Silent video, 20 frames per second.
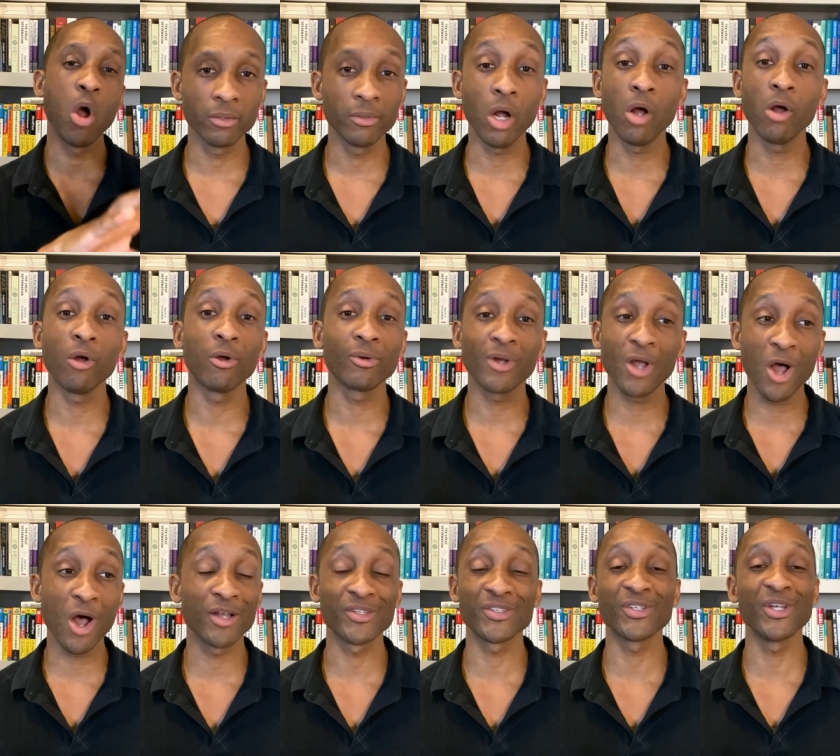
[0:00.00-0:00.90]
all
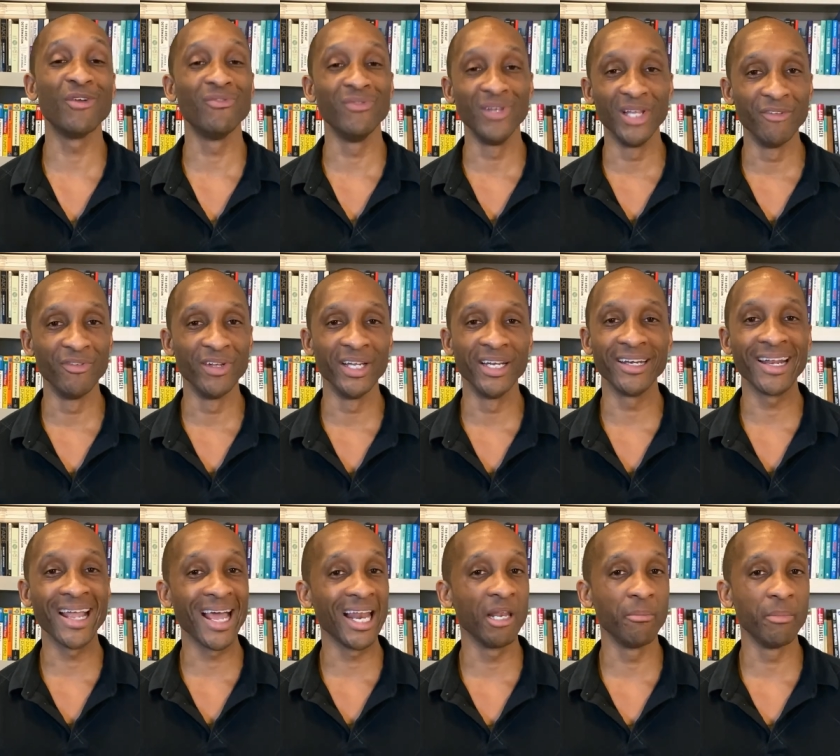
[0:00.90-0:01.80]
costs of living
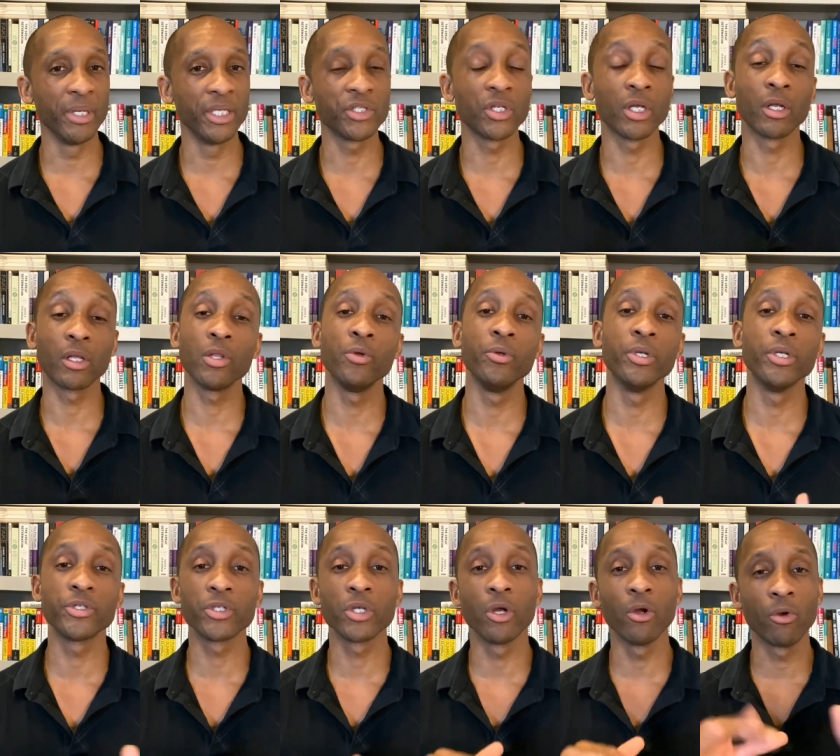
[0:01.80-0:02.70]
elements
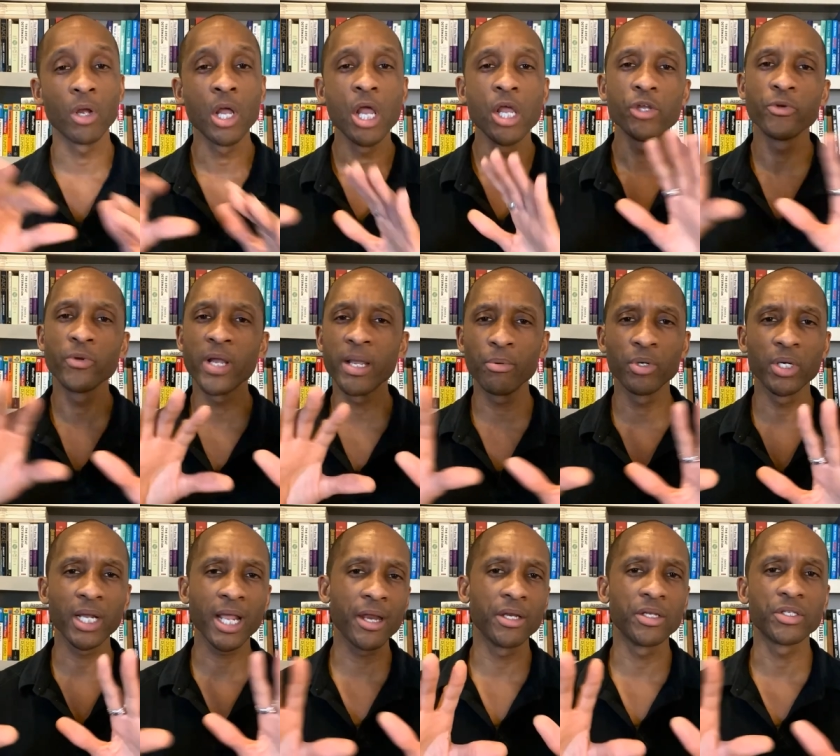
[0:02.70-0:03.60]
included. So you're able
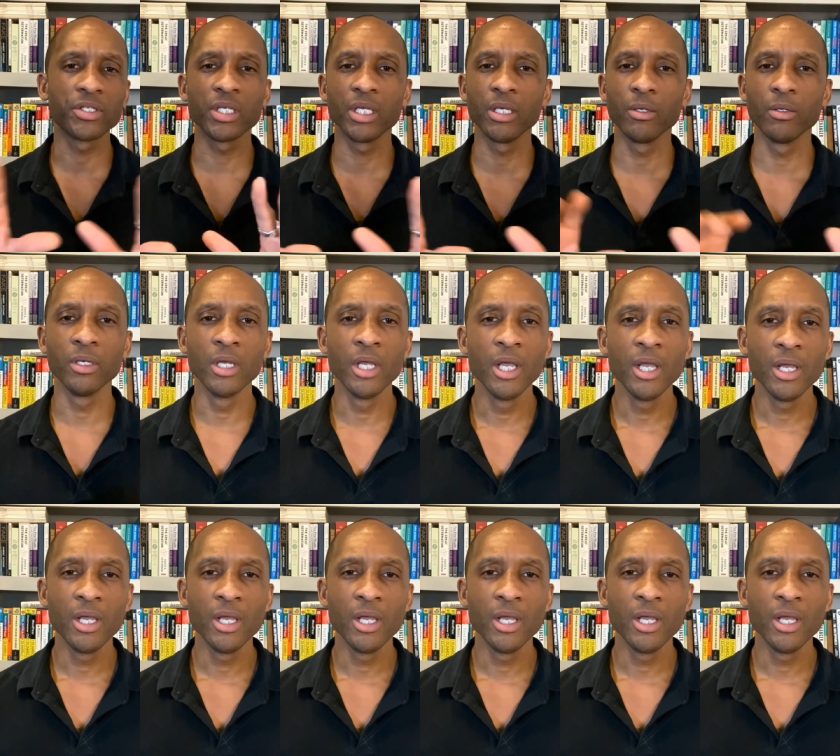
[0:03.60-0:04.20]
to kind of see